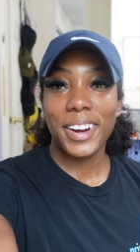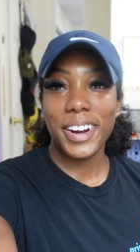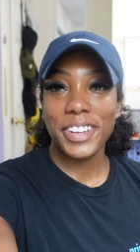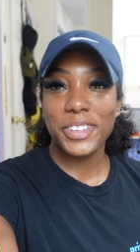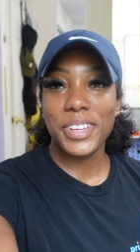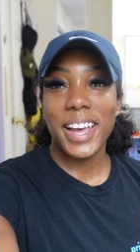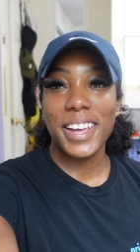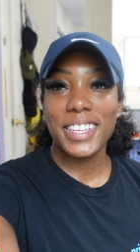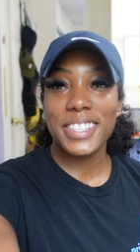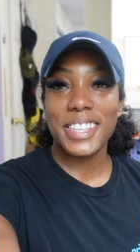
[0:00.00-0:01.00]
Are you
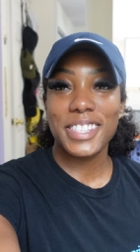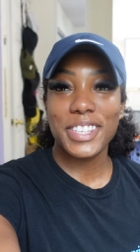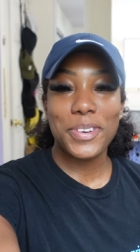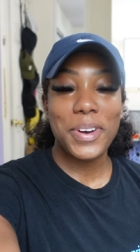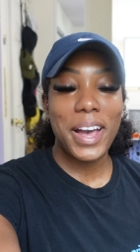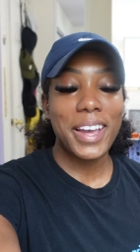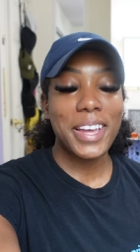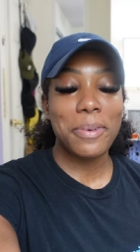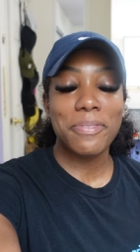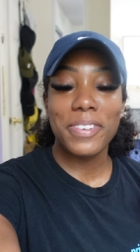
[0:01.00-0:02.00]
guys, so
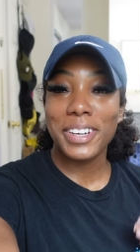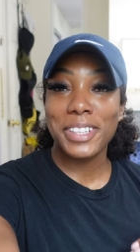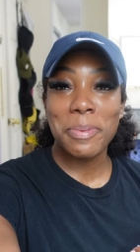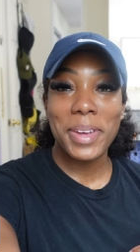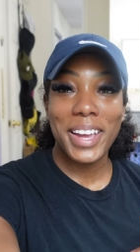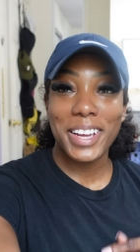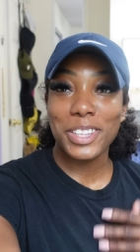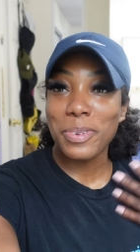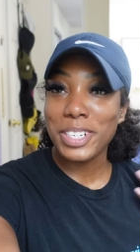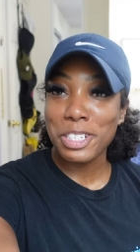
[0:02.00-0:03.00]
I am finally back
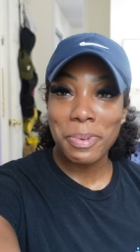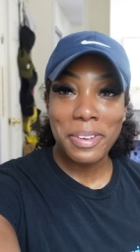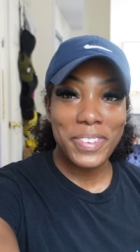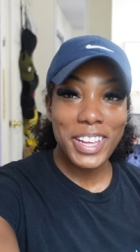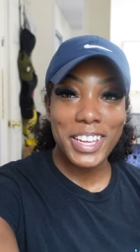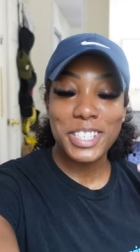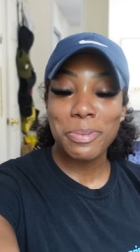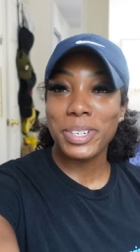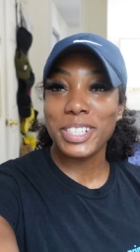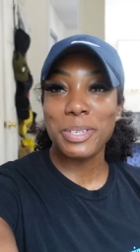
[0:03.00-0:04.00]
after washing my face,
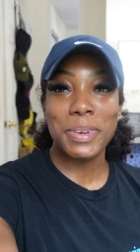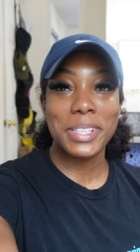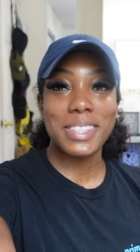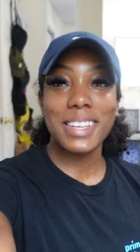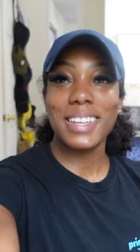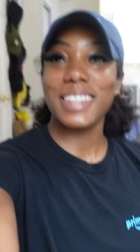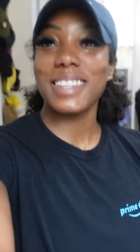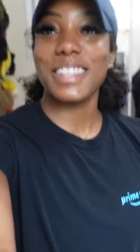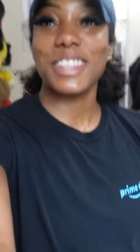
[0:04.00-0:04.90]
brushing my teeth,